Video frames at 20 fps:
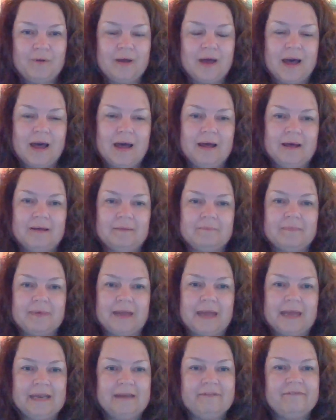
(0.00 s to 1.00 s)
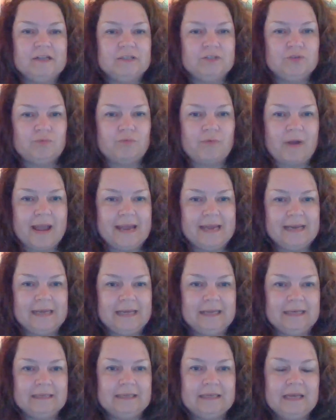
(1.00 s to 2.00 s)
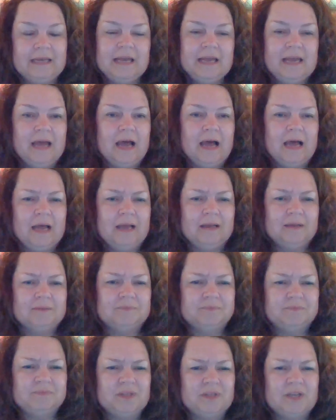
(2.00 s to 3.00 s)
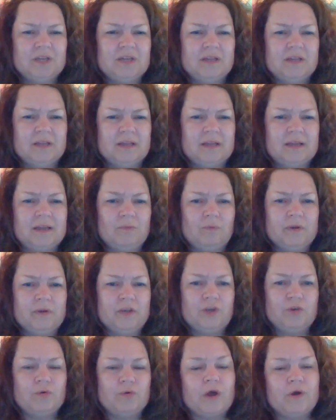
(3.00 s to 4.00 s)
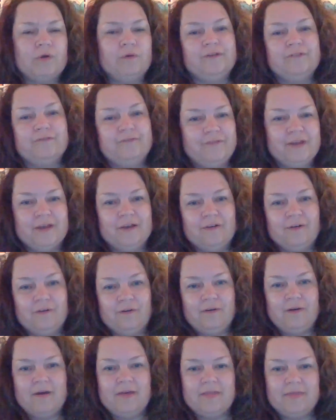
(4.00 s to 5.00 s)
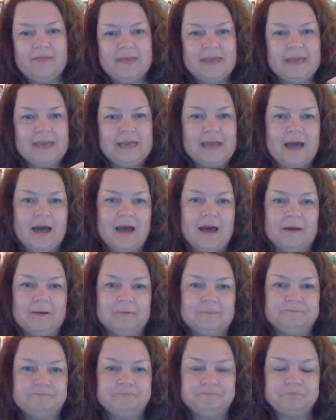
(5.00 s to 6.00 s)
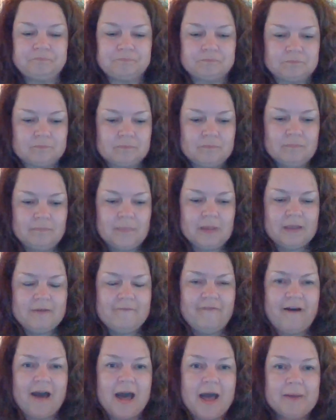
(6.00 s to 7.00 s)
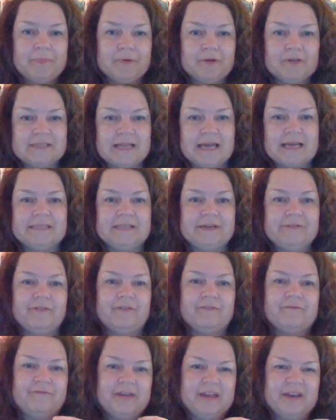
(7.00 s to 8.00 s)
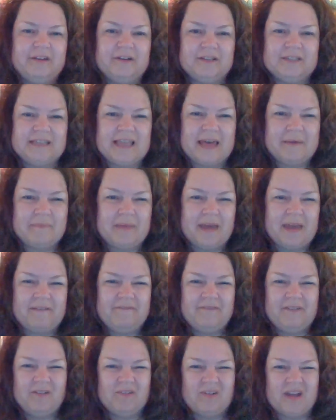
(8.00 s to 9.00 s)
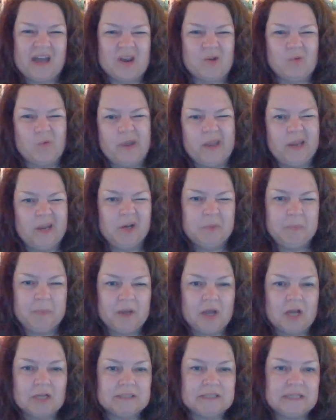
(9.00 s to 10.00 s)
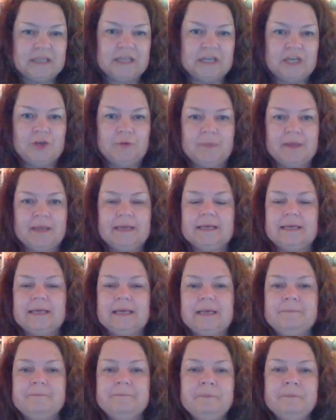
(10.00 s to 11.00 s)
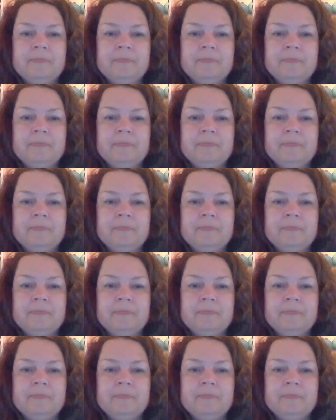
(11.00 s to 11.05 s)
And if it's raining, um, when you go to fill the fibers at different vendors, they may feel kind of weird because of the humidity.